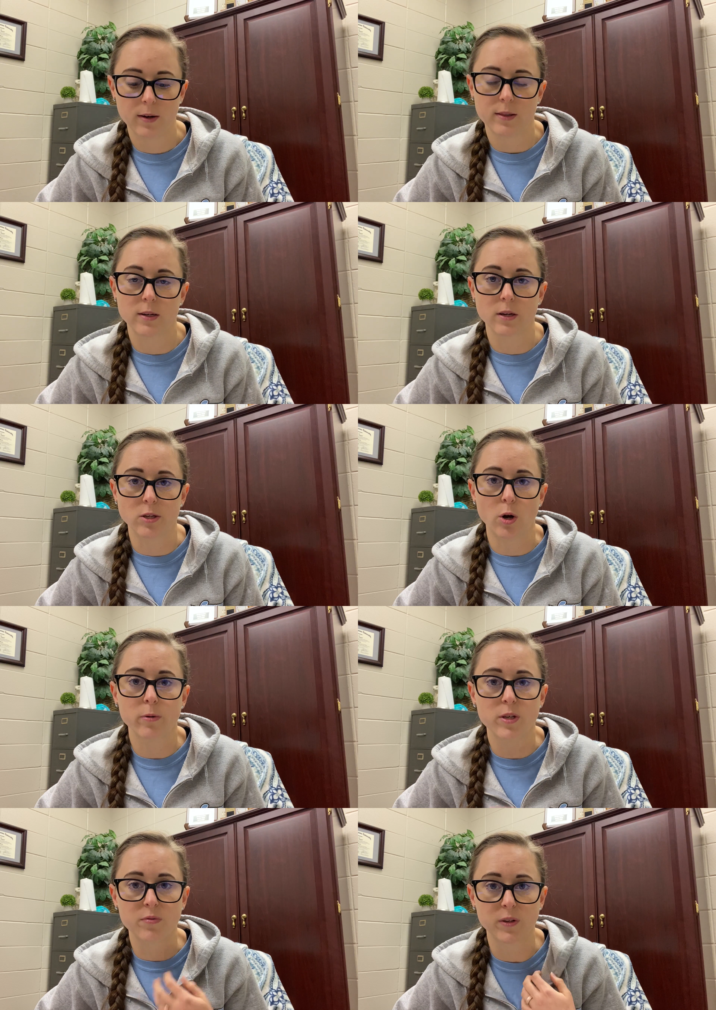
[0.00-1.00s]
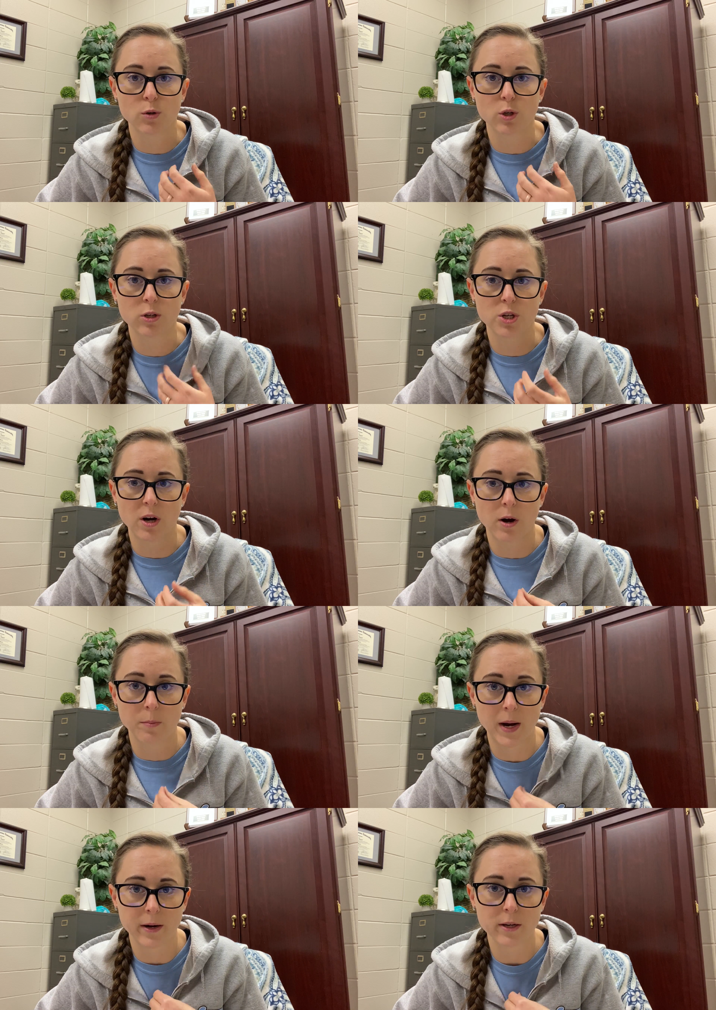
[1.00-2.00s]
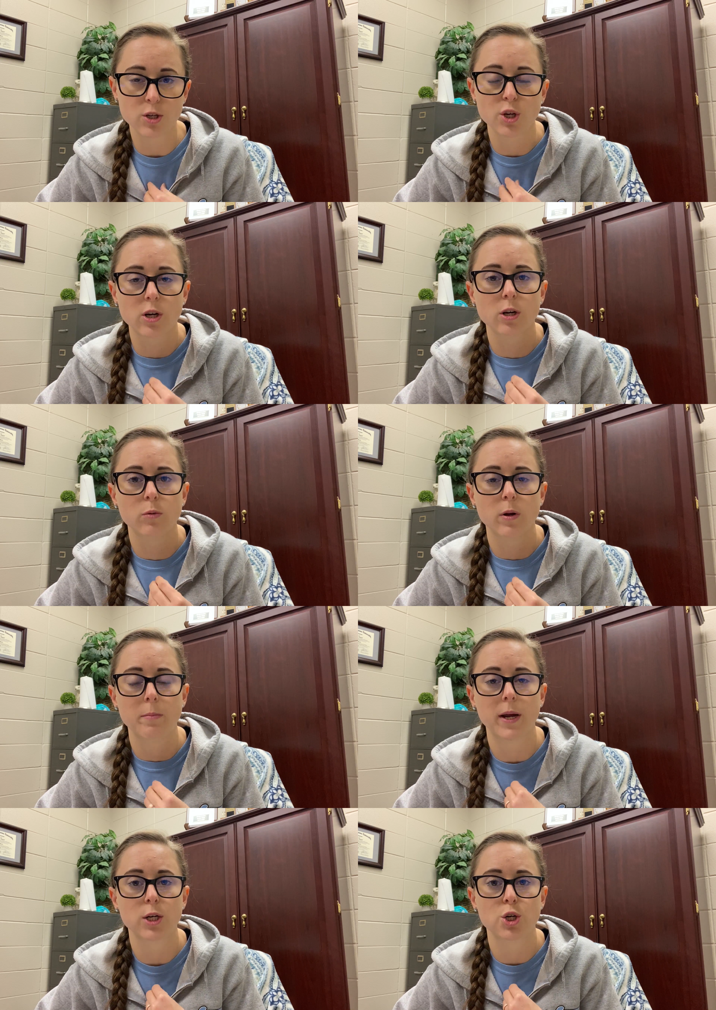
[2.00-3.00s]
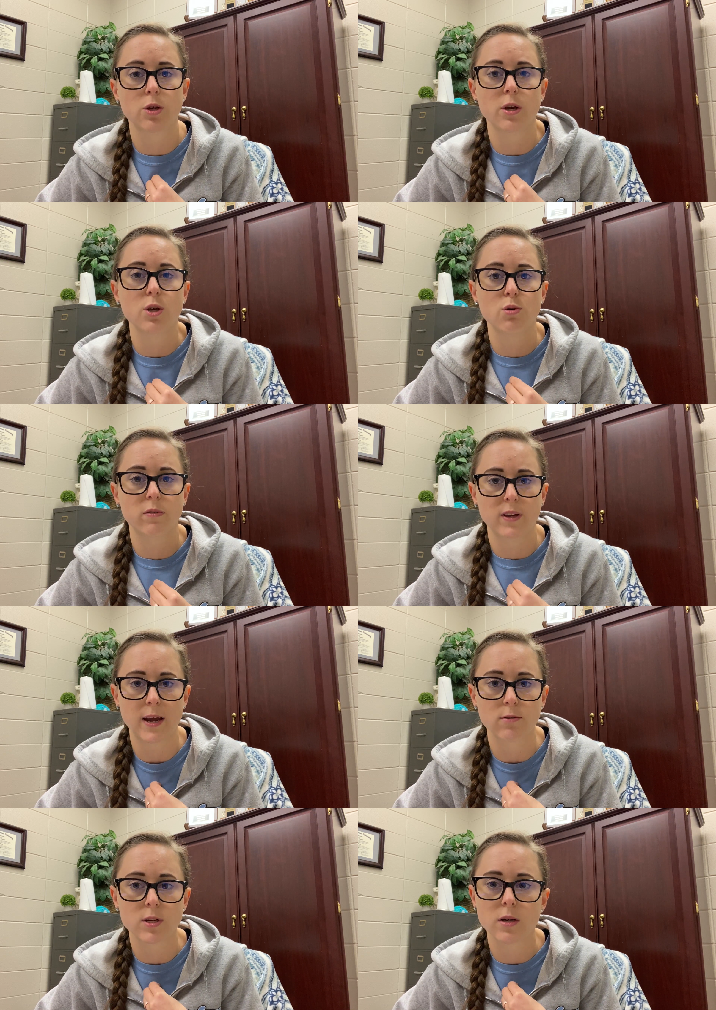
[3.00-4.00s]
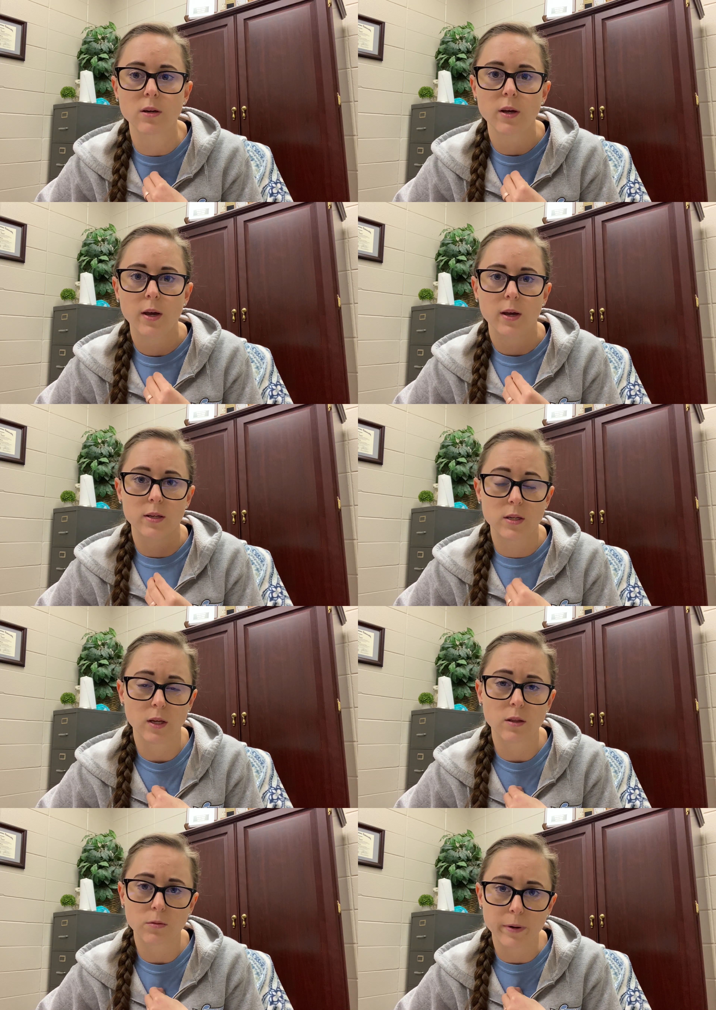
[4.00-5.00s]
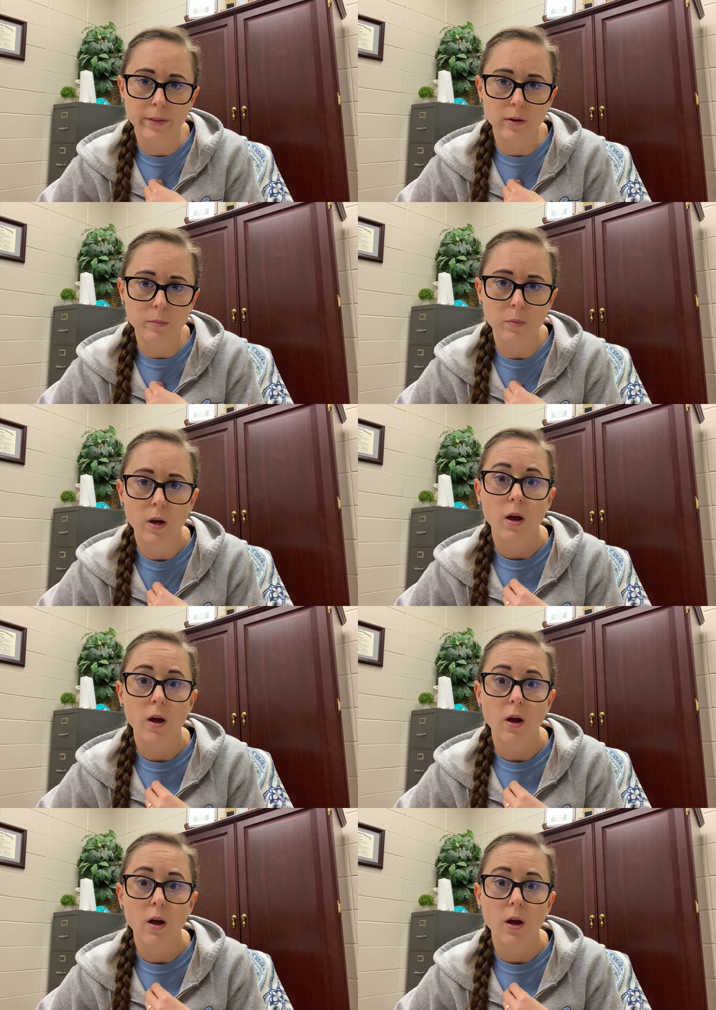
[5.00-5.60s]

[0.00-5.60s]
That doesn't always feel good to our body, so you're gonna wanna make sure that you have counted and said the rhythm